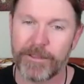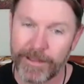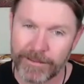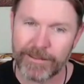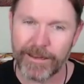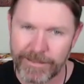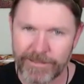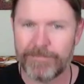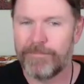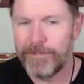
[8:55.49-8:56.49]
So they
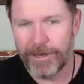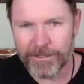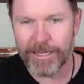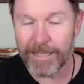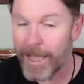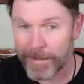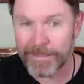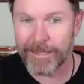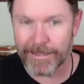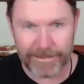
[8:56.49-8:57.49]

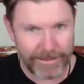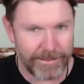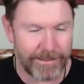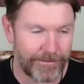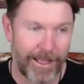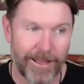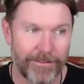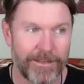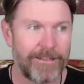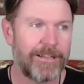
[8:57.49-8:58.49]
A/B tested it and
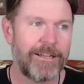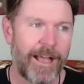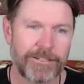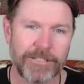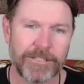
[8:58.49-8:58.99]
found that actually